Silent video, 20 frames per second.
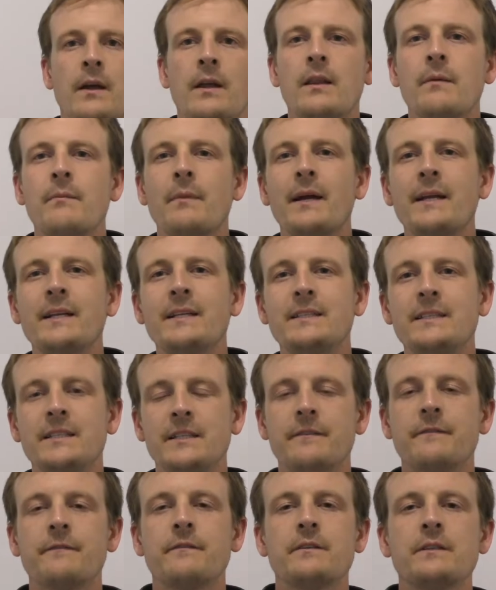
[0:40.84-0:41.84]
The main
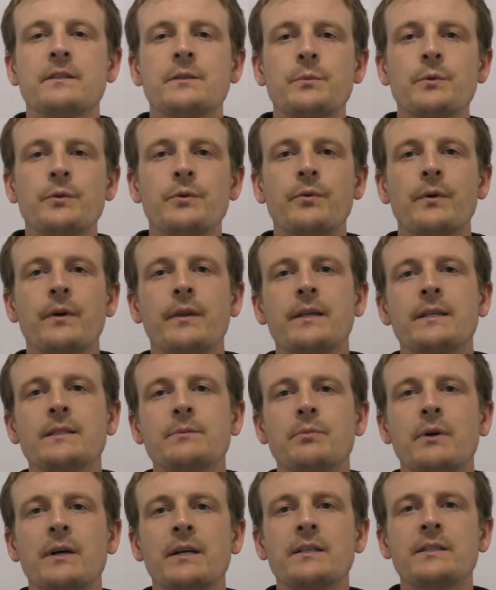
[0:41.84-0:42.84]
difference between these
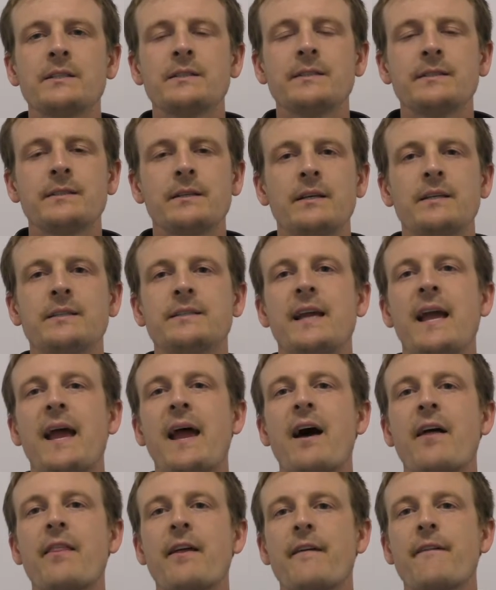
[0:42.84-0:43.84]
braces is
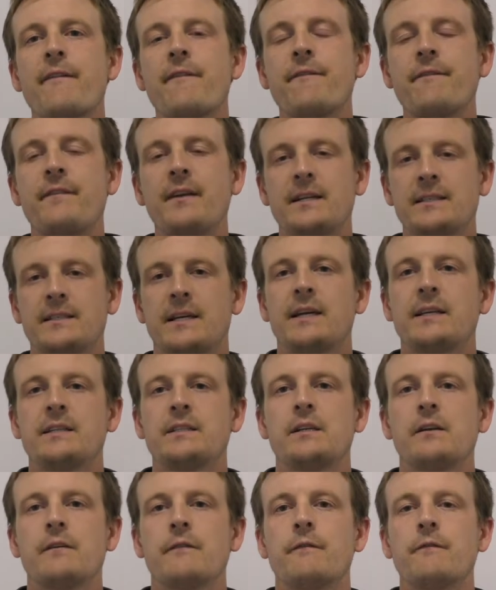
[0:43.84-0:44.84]
how they fixate
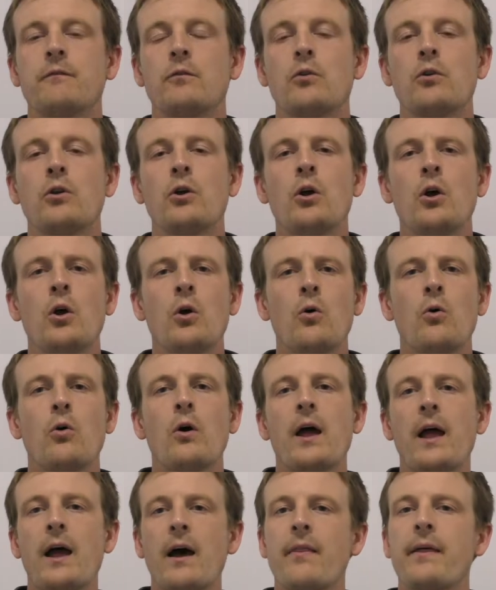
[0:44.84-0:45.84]
to your foot or
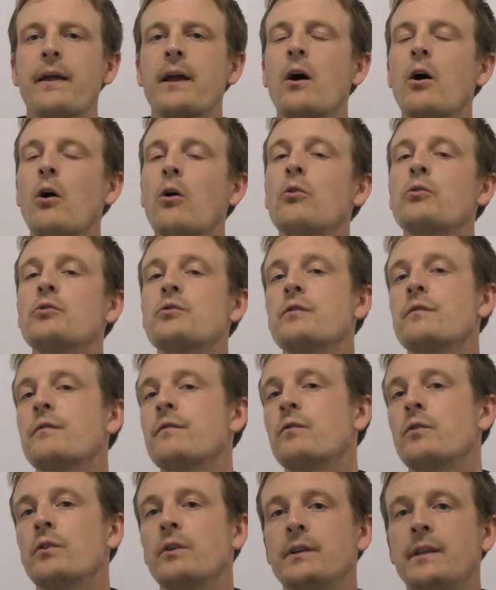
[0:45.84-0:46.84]
how they hold your
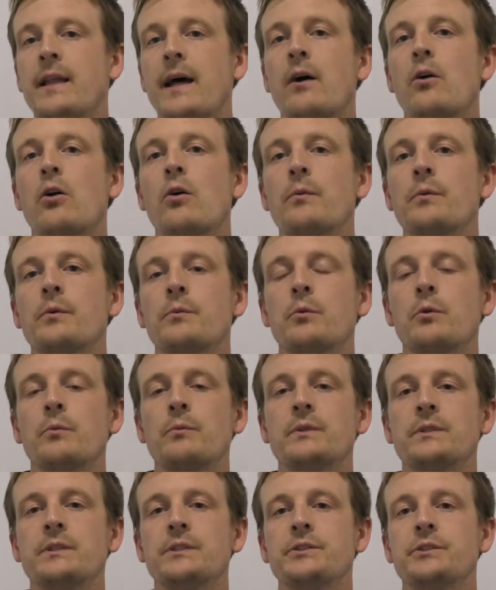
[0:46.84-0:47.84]
foot in that optimal
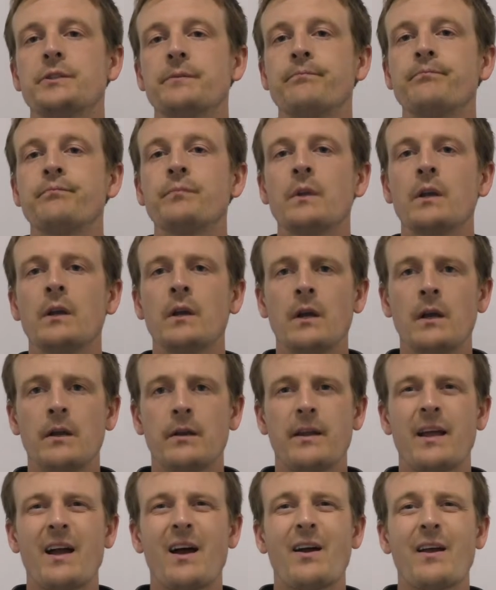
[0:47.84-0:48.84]
position.
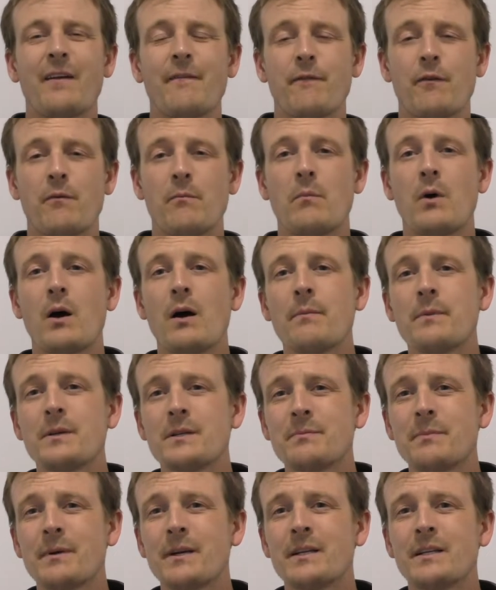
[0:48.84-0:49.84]
Now, from my
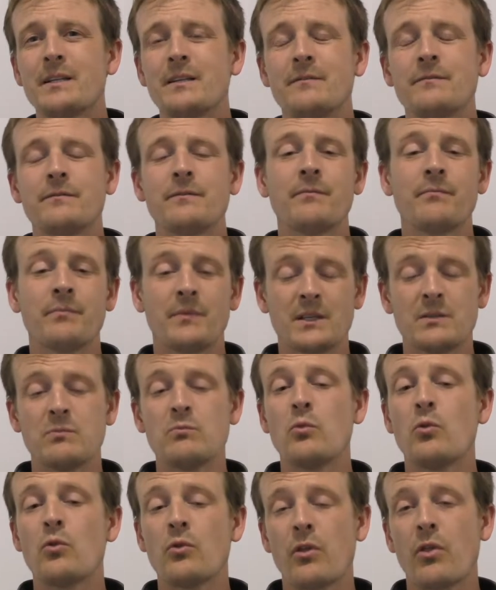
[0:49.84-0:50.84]
perspective, there's
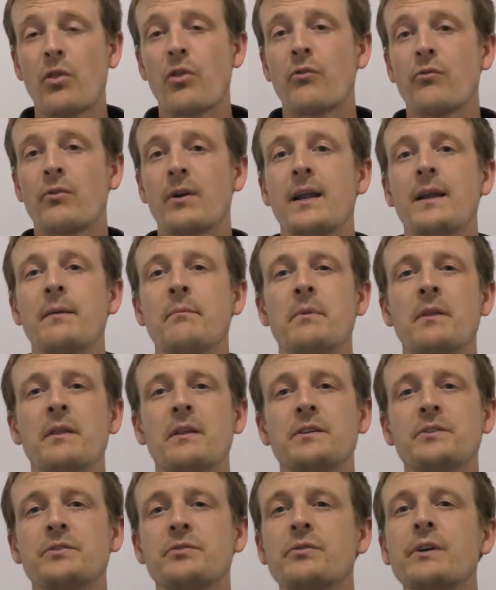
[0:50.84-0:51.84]
more than three, but
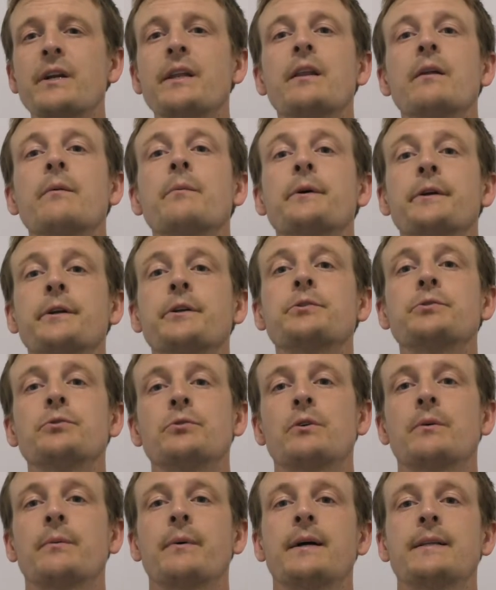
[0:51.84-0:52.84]
there's three that I'm going to
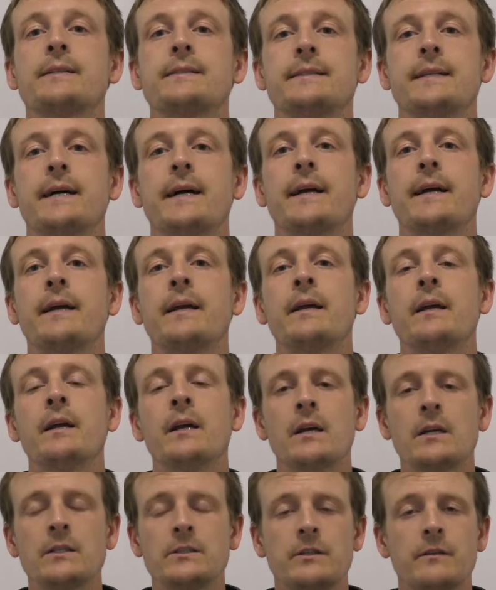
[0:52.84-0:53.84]
talk about today.
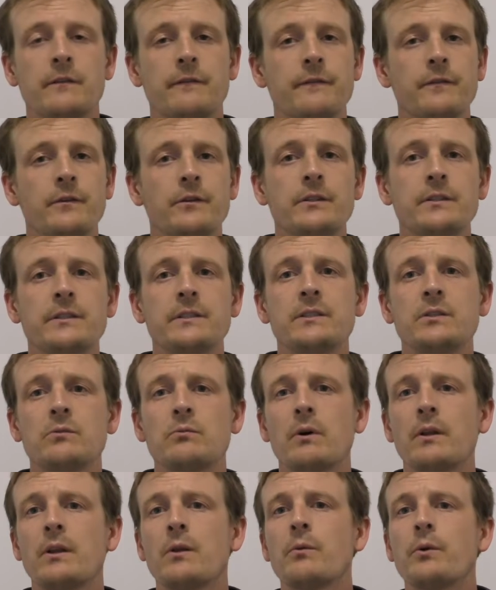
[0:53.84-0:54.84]
So the first is the
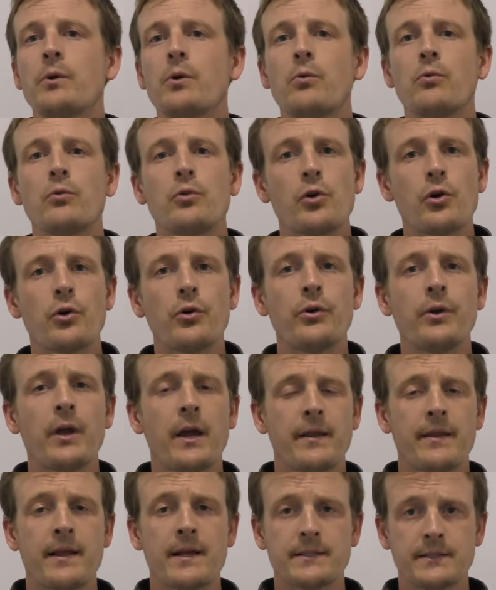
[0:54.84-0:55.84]
one that we all know,
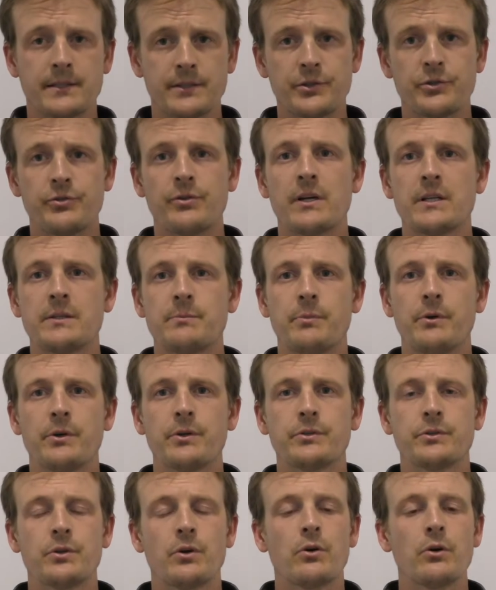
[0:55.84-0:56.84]
and that's the Strasbourg
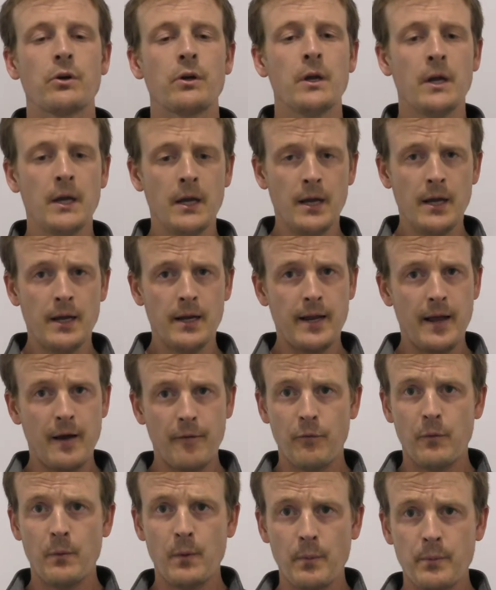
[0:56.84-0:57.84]
Sock. Now,
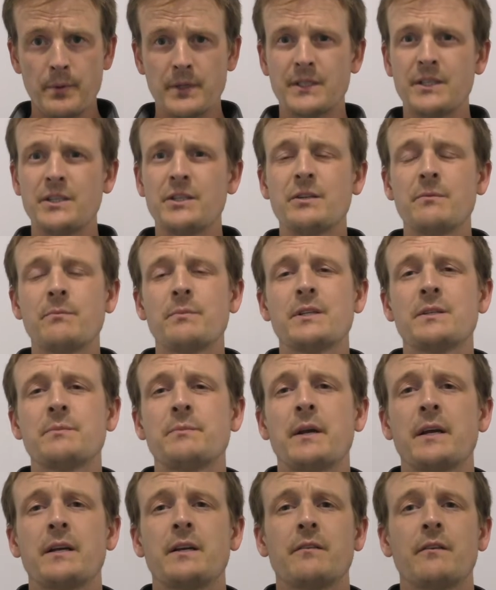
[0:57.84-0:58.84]
from a position
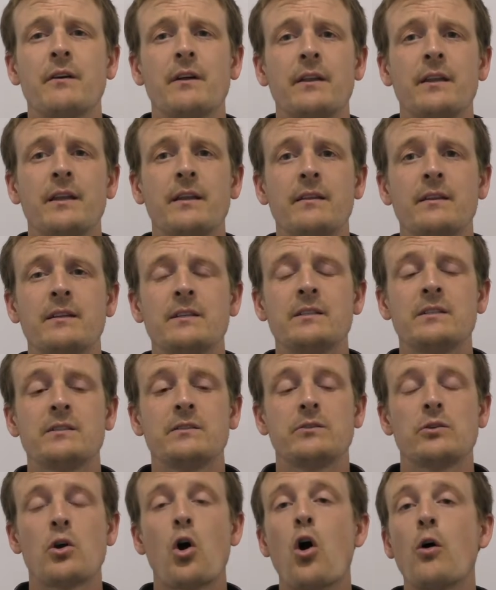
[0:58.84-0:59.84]
perspective, I think this is
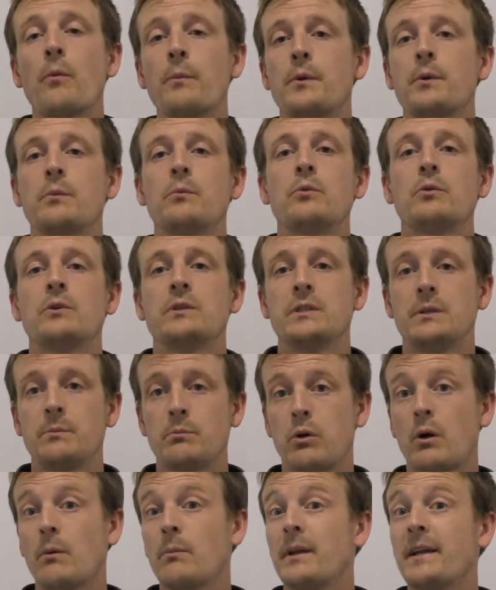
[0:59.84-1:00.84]
as optimal as you
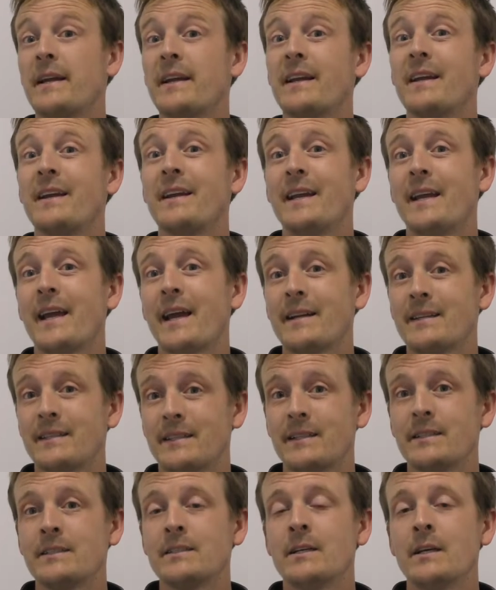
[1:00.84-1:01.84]
probably can get
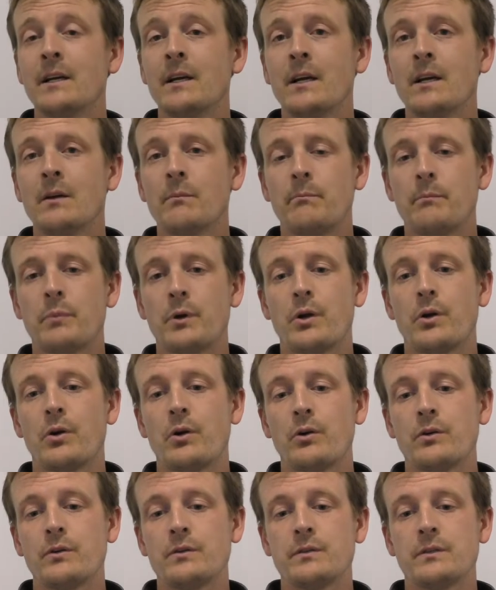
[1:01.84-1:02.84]
it
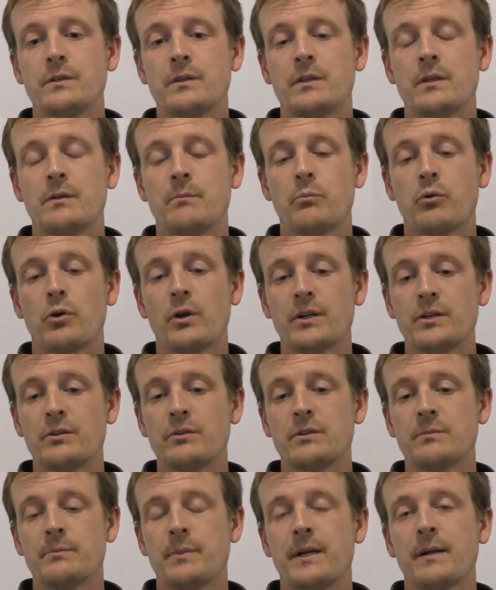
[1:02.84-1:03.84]
because the pressure
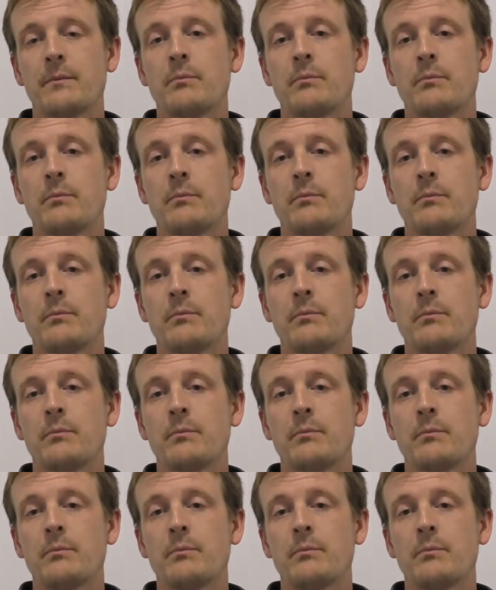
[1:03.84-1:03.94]
has been